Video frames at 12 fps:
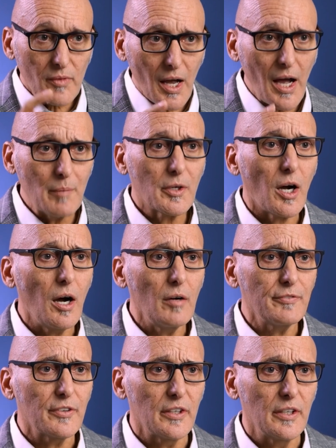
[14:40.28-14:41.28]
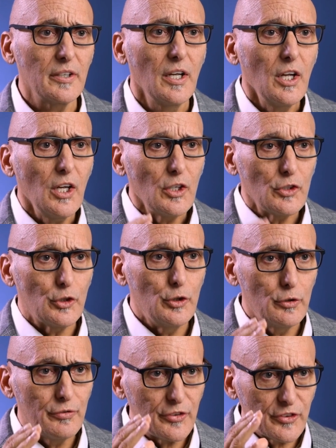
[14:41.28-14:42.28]
I'm confident
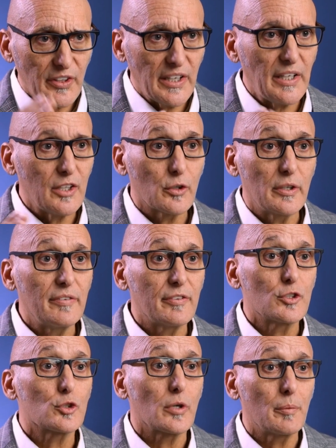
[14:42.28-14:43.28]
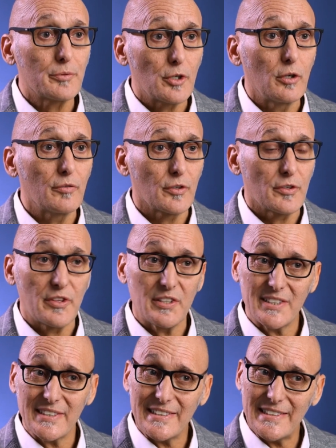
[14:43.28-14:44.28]
you've seen or even tripped over this
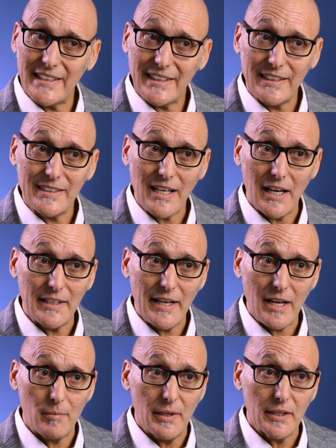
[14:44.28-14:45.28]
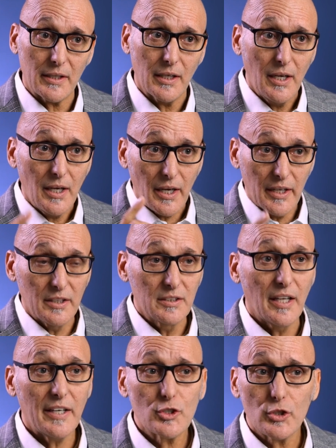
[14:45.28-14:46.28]
sticky dynamic. And
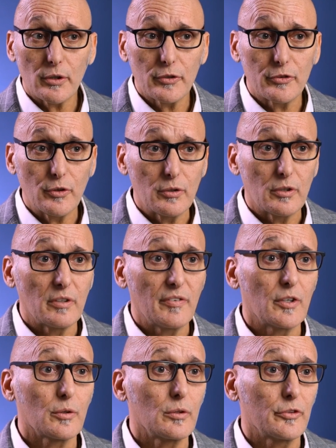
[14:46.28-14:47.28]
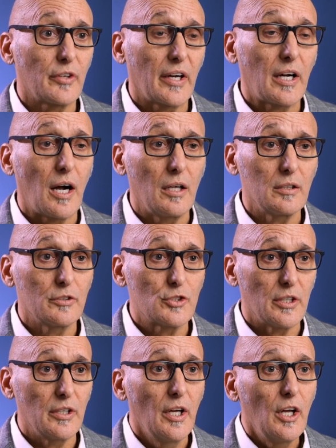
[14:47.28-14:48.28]
unless you're a student of integral
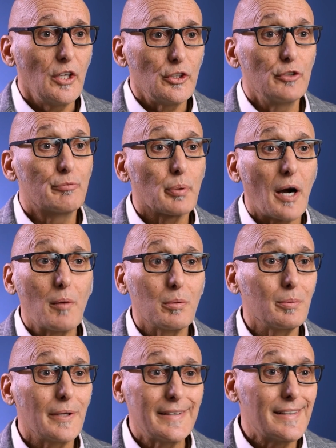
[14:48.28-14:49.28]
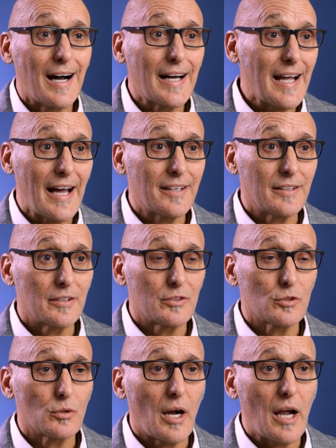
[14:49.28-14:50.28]
psychology, you've probably not had it
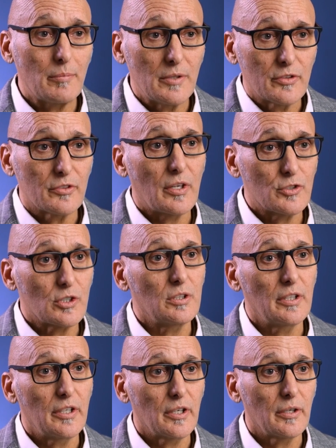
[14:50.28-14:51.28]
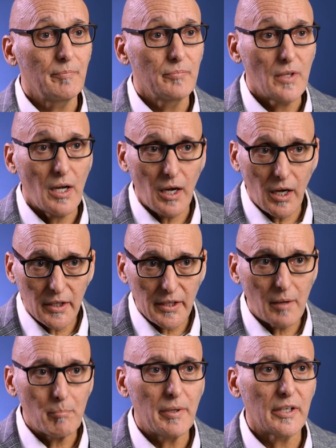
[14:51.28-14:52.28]
described in such clear,
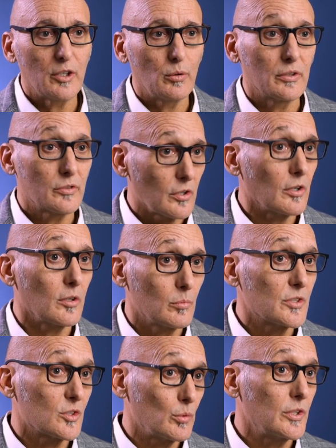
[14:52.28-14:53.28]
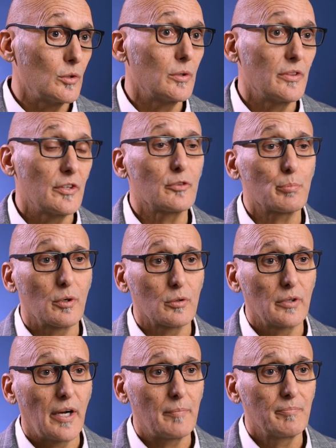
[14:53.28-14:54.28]
unambiguous terms as we do in this
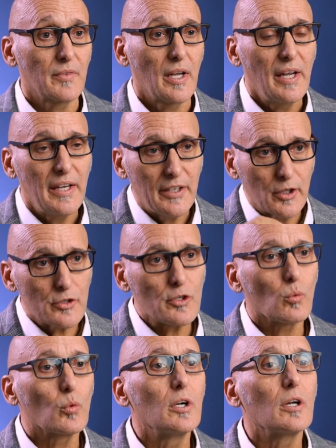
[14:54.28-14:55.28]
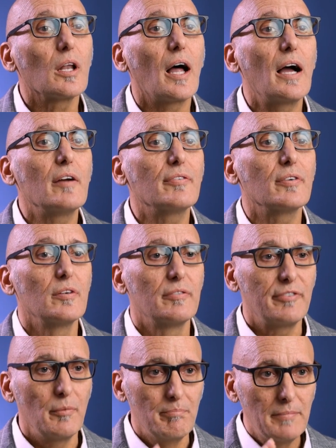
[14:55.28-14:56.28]
program. Here's a real-life
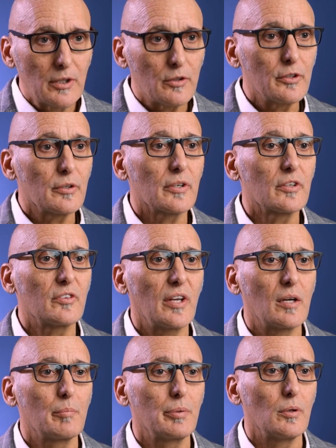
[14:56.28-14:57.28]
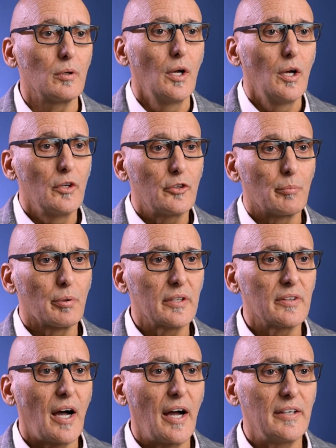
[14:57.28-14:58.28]
familiar example to bring
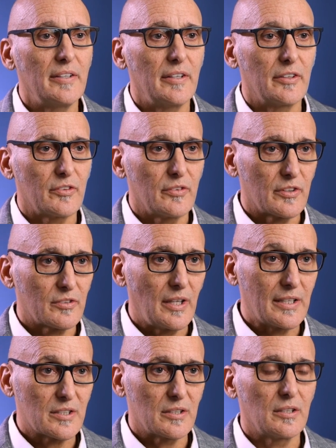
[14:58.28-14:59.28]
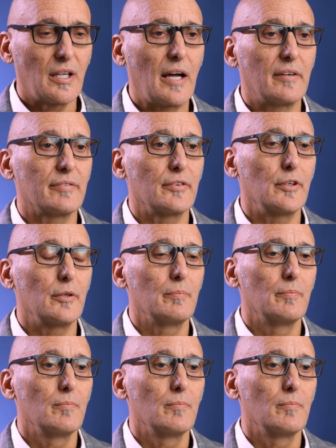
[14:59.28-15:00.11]
the ideas in this lesson alive for you.